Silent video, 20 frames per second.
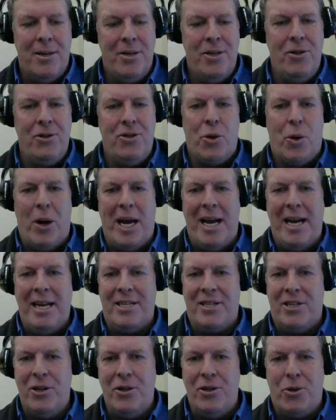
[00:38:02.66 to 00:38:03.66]

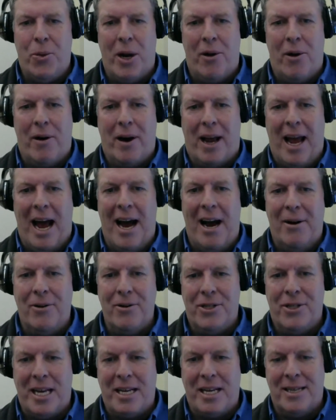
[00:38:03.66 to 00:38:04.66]
tweets, new Twitter
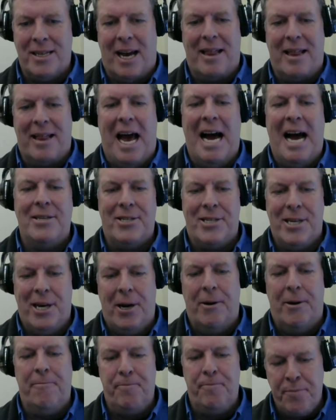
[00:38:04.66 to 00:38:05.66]
accounts, things like that.
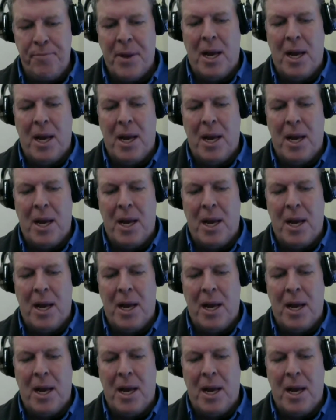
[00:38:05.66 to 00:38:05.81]
So